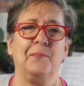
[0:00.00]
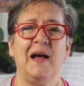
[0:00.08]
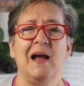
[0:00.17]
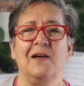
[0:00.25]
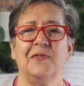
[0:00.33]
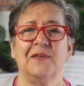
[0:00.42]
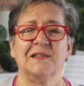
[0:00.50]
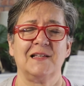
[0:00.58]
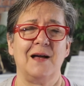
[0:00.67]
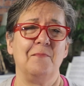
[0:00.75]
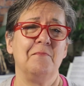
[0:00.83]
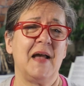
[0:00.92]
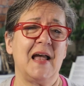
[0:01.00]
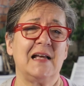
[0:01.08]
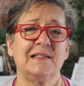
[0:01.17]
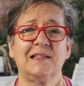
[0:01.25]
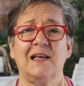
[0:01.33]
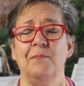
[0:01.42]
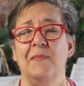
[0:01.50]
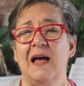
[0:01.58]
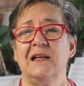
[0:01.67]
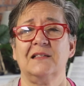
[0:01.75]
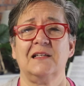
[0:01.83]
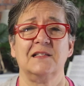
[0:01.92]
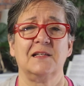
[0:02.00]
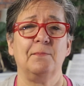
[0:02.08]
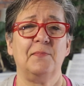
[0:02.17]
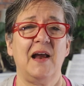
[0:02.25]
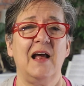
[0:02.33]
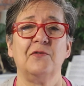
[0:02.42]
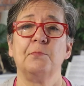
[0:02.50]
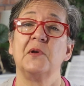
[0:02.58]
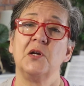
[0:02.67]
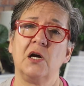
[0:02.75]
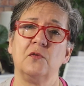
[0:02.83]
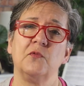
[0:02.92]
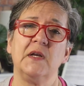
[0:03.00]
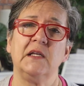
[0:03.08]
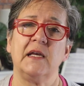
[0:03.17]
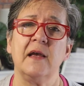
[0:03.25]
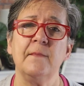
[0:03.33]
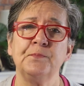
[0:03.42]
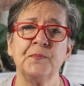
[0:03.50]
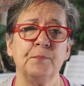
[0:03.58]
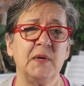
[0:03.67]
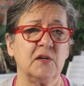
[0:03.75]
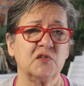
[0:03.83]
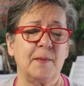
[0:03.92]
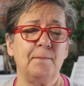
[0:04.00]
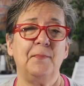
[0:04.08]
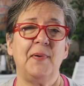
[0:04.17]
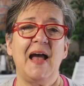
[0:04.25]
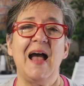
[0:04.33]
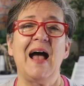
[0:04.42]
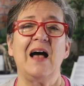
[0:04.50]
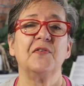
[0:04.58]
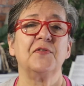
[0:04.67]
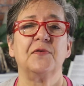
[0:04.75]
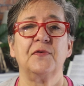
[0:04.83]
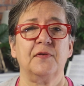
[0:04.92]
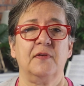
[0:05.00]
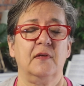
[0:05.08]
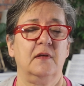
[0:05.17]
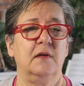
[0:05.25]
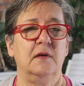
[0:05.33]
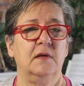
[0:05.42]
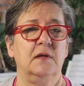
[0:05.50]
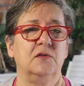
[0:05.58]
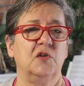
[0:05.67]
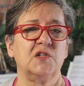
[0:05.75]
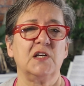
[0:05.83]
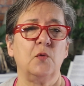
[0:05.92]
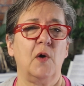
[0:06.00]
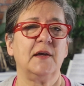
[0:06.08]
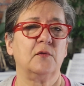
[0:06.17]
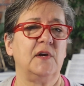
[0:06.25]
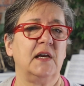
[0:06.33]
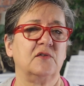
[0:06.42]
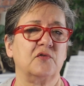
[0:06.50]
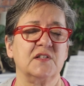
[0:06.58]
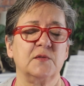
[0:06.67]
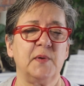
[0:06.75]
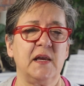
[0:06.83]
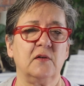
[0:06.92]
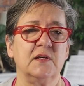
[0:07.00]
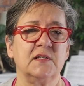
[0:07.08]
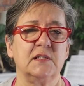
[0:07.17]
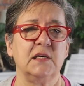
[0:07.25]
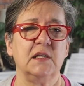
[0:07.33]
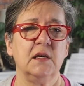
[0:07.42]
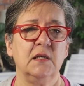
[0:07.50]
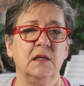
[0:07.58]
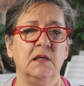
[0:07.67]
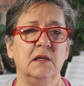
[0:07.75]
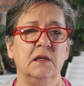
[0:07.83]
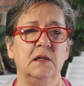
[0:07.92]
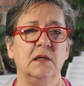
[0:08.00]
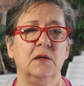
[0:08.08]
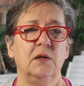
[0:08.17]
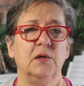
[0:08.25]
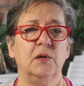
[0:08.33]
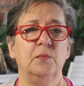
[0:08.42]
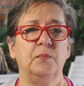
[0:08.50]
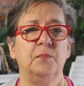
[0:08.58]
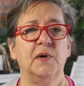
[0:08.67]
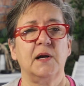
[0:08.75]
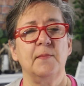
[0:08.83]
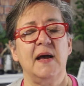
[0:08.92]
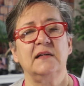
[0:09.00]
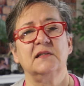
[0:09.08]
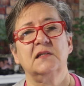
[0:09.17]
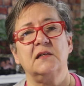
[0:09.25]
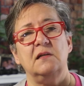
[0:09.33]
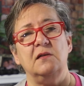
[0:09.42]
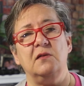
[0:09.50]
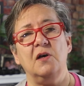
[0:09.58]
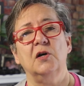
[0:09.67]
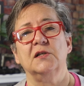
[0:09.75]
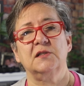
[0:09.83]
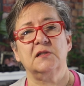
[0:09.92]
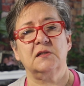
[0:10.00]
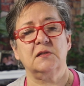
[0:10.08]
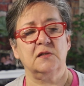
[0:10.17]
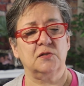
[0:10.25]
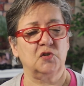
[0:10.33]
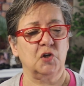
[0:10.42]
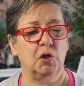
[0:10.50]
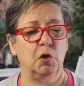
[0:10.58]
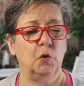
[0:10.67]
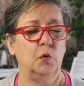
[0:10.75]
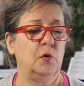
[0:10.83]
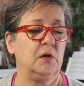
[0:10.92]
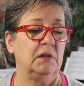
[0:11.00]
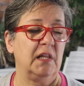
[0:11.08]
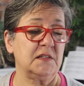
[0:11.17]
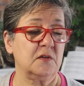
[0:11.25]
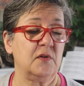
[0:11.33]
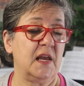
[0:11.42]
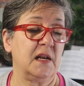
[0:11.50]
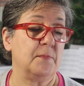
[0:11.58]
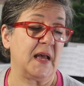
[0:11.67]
path is a mask is a path, but not really, because a path doesn't quite create transparency, but a mask does. So let's create a